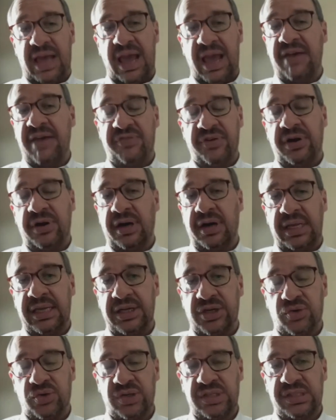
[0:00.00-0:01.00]
ever
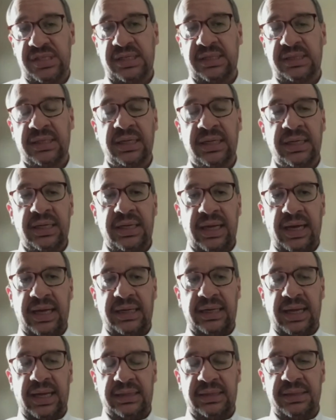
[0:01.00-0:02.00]
increasing
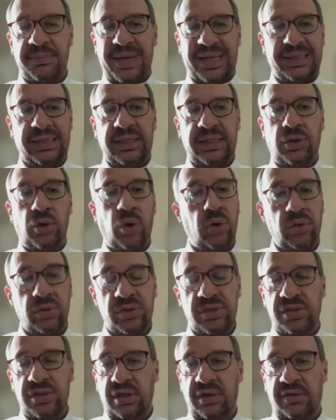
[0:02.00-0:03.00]
and demanding
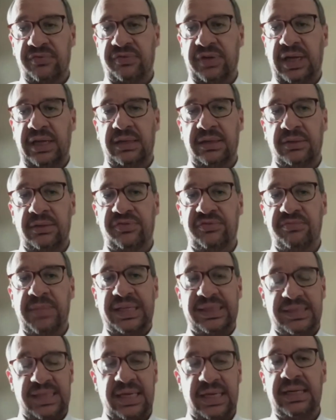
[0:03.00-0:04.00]
goals of
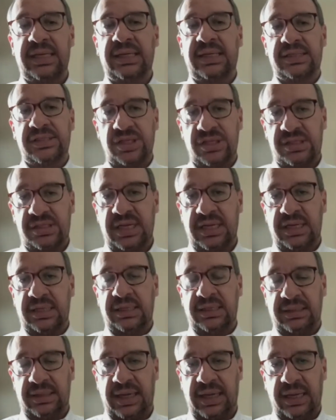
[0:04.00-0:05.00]
maintaining and
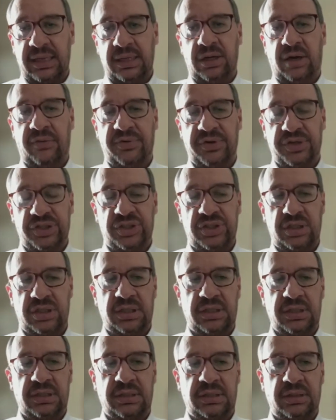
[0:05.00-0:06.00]
sustaining high coverage
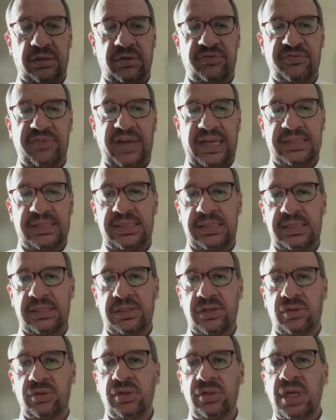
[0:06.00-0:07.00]
of
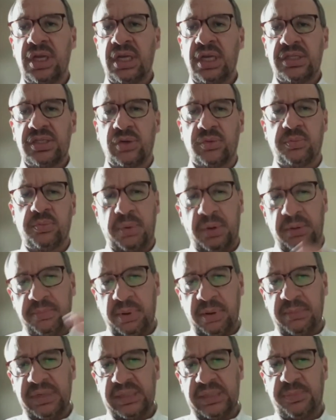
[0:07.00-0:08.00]
vaccines. So
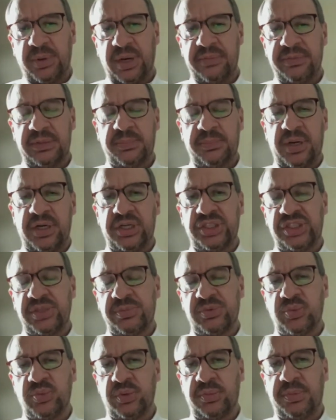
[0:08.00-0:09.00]
public-private
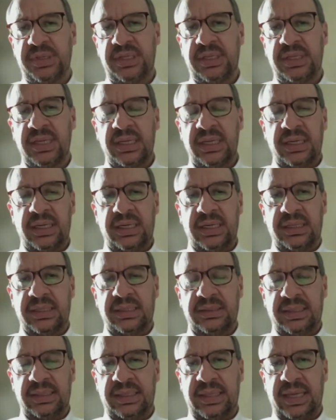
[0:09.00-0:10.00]
partnerships would be
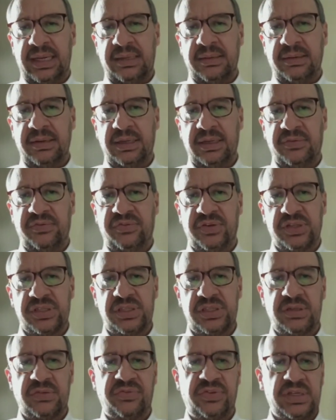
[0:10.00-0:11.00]

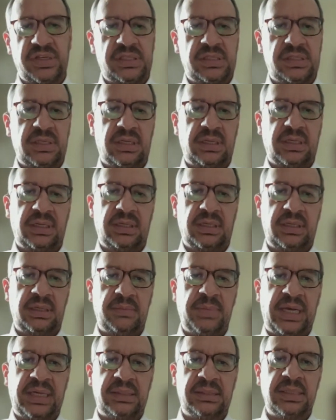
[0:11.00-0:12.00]
first
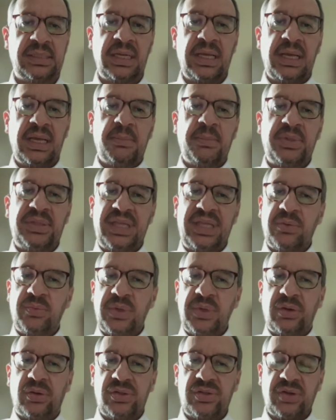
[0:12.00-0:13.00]
in mind. But then
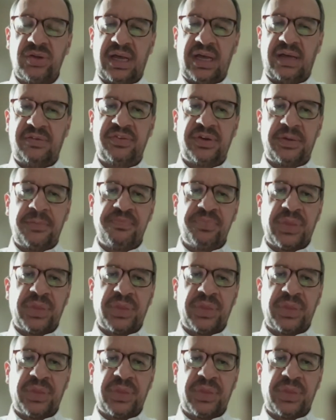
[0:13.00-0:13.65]
we also have